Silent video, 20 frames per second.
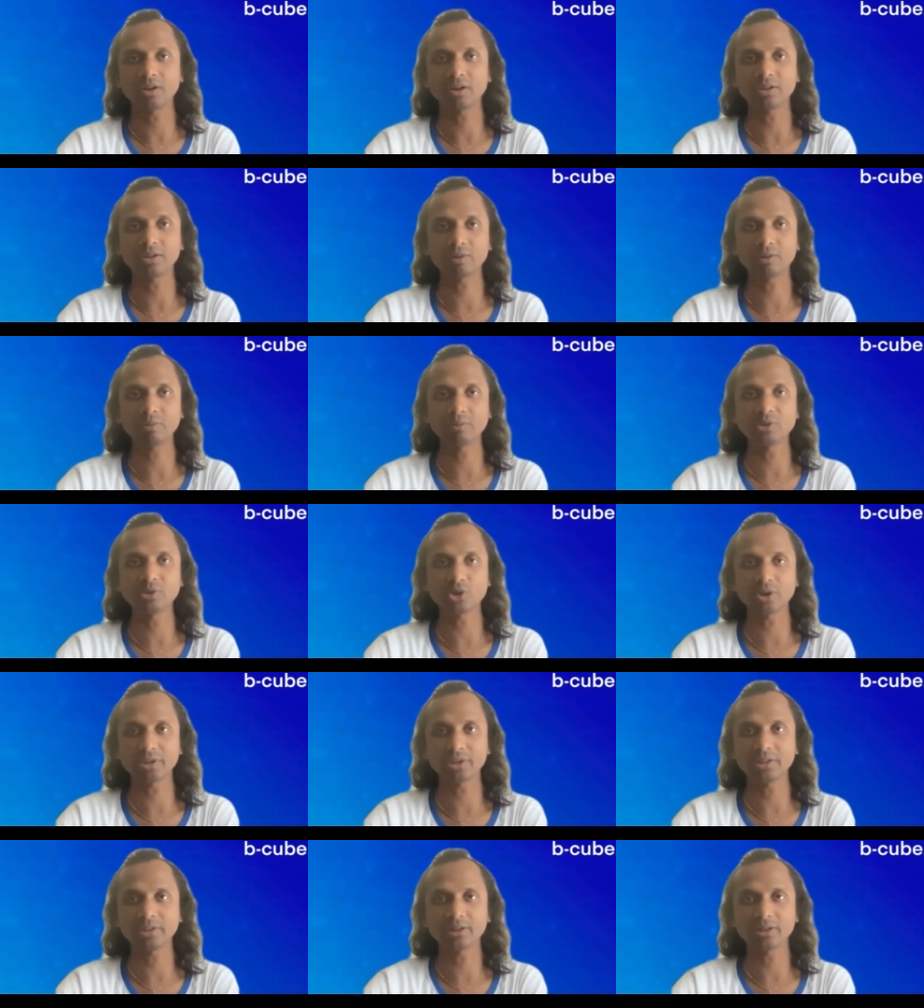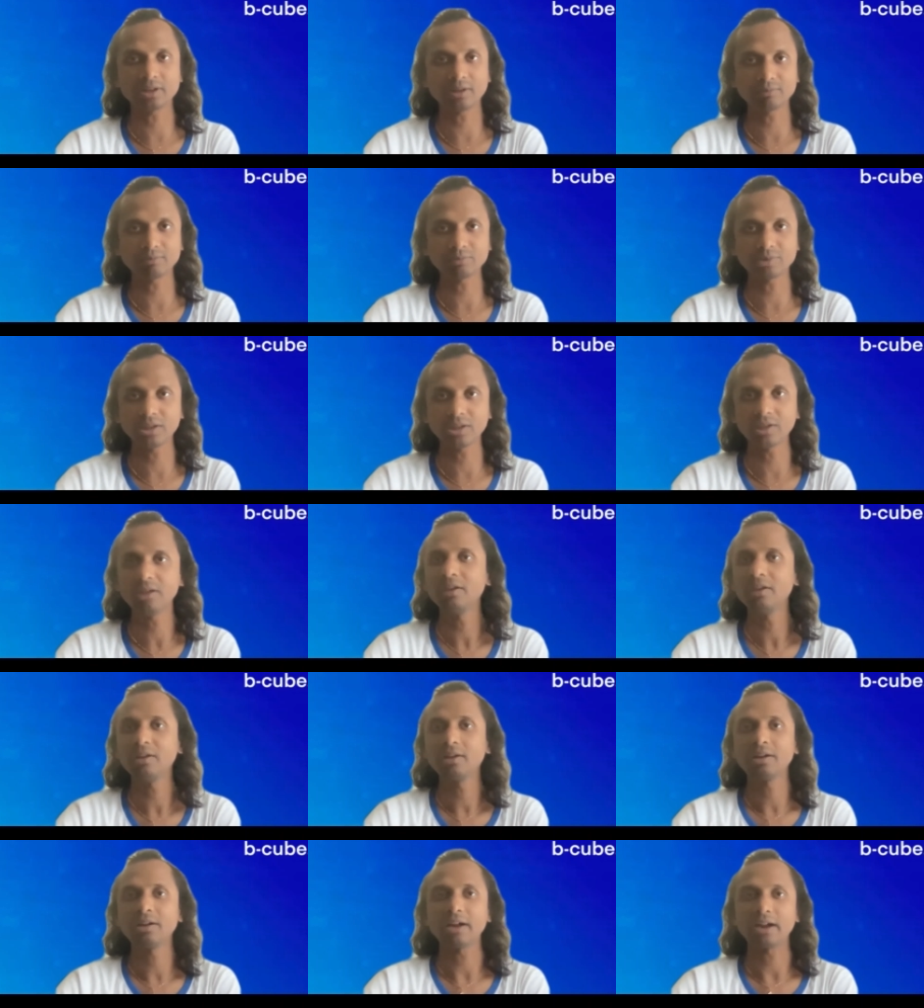They will be joining the company
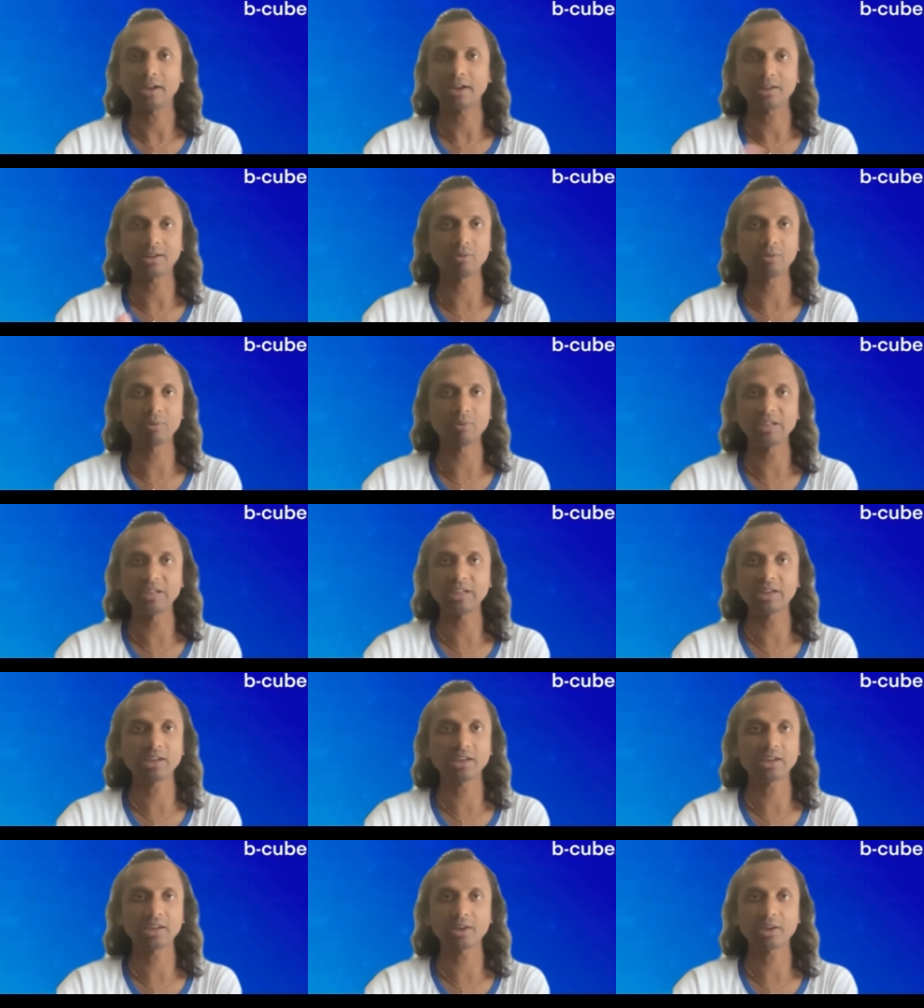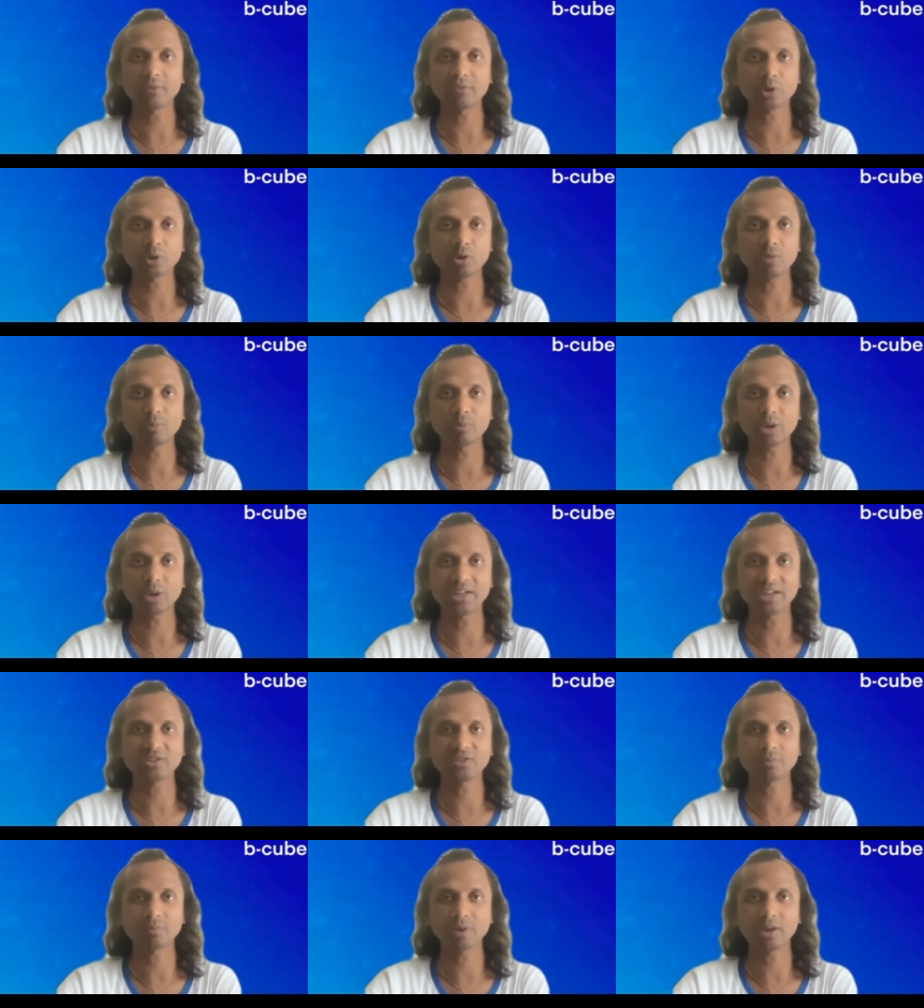and they will be taking care of the
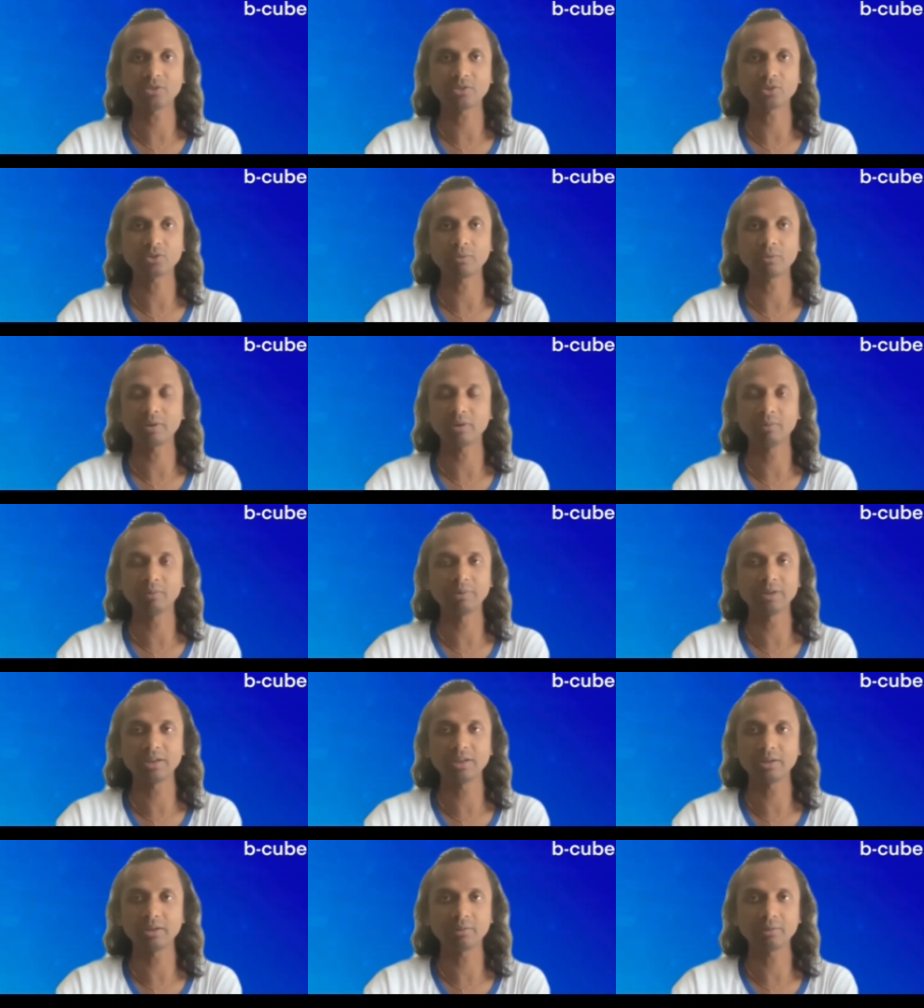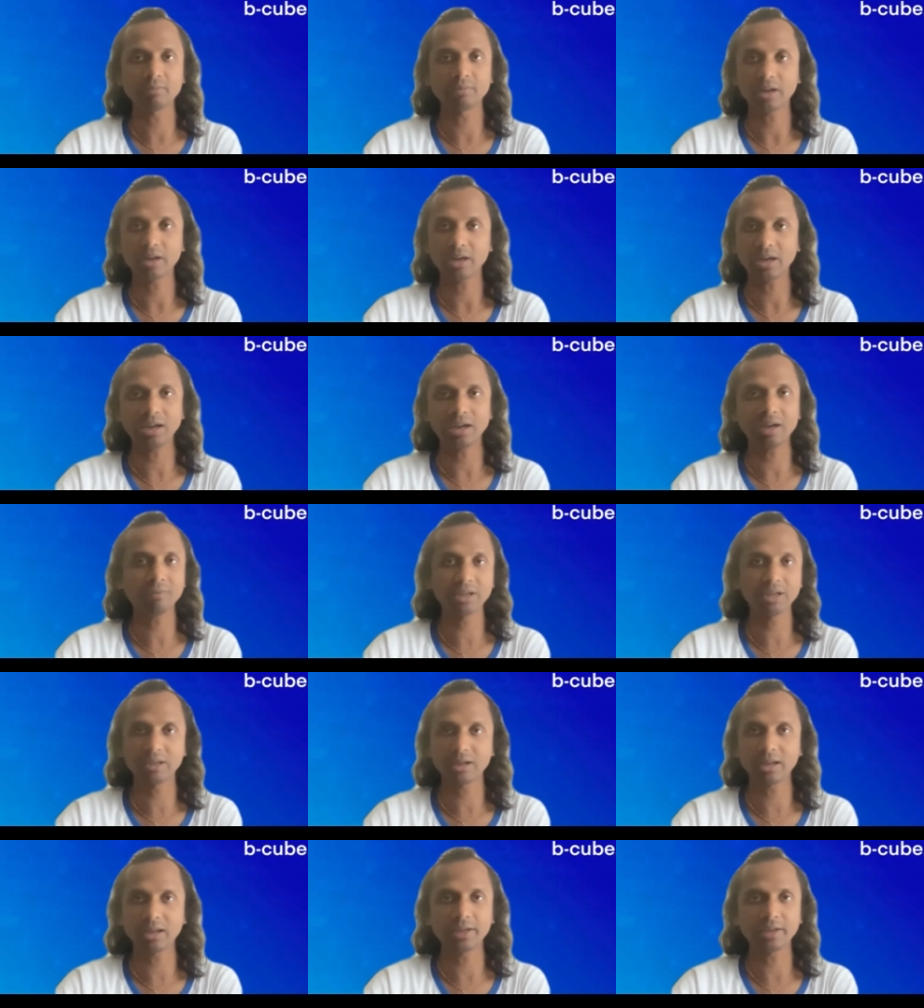compliance part. So we will be
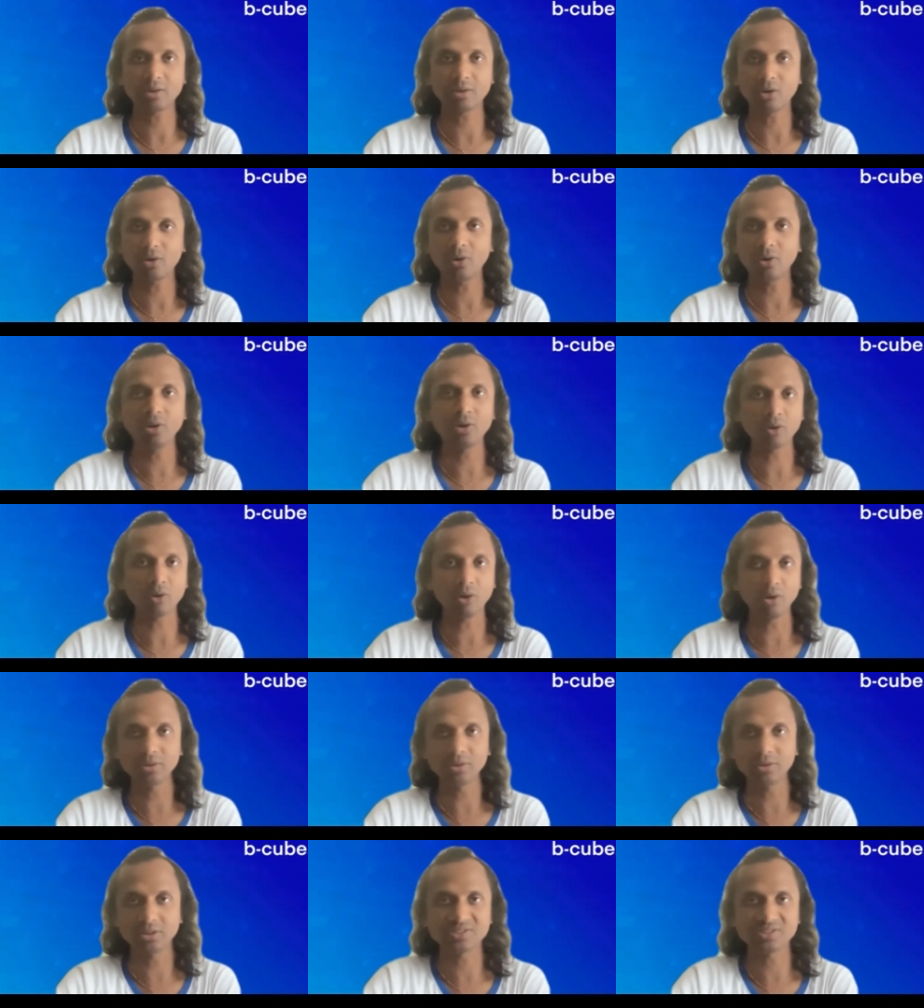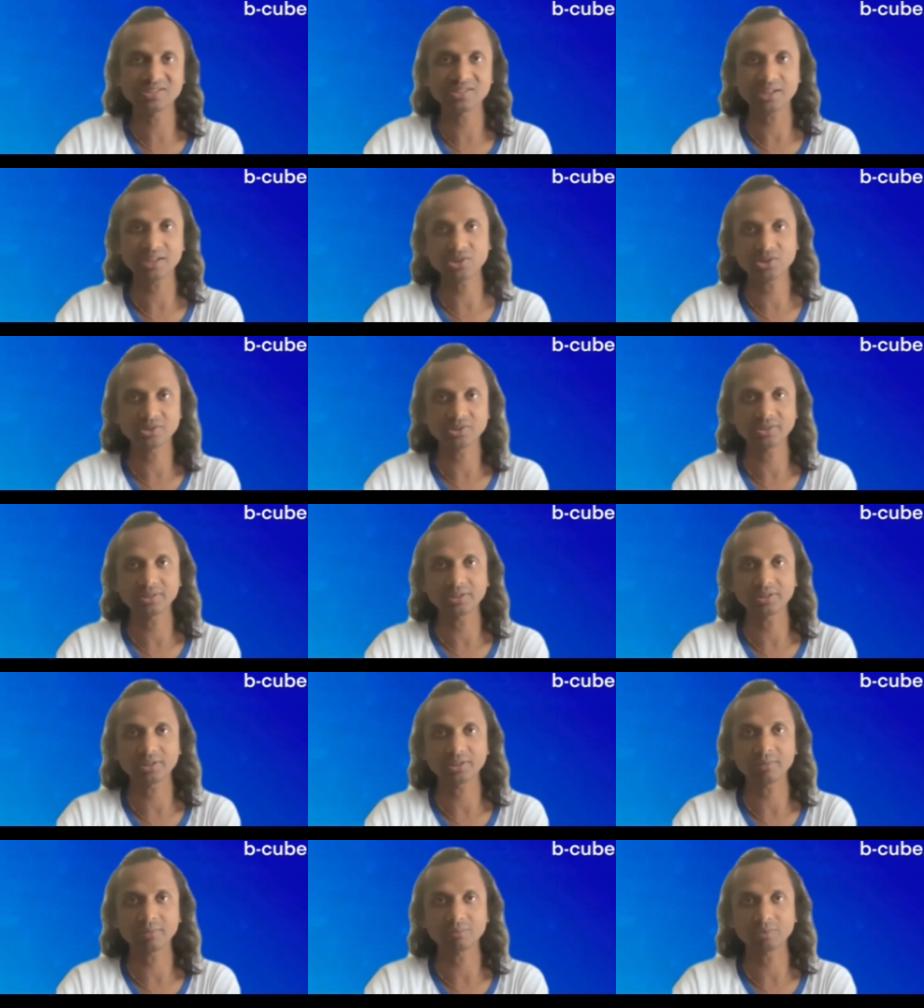having like all these sections in
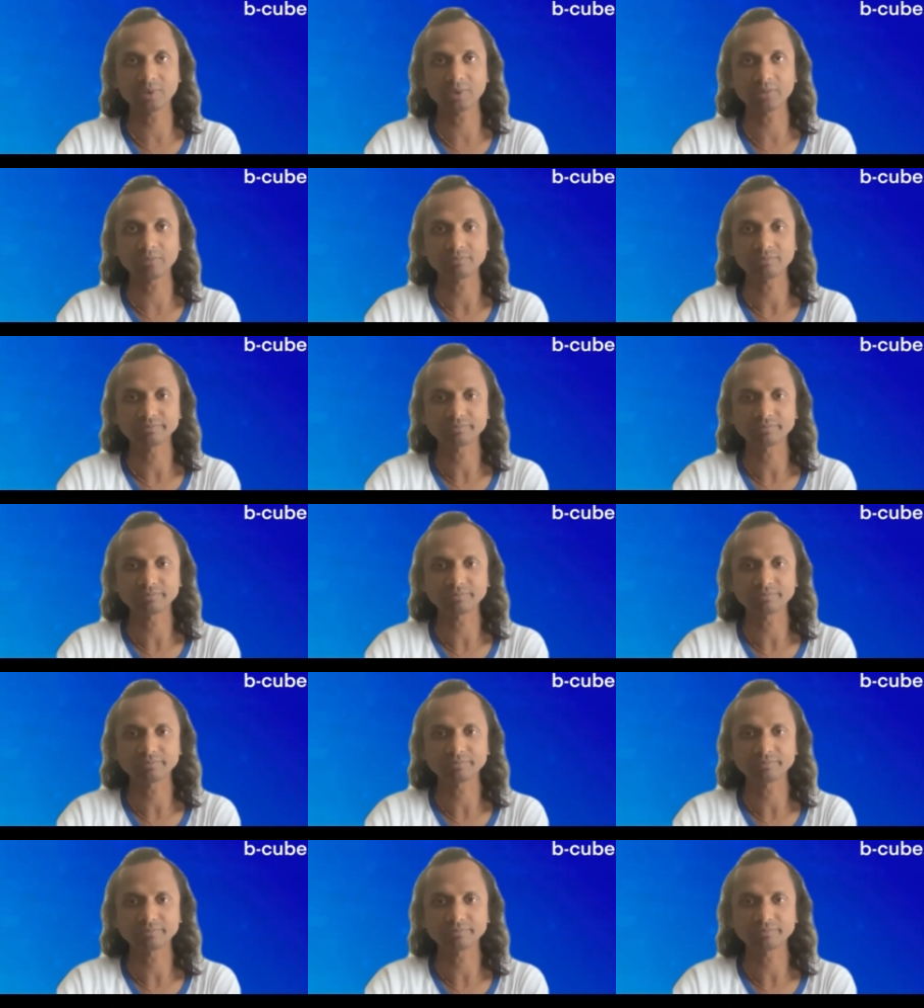the company.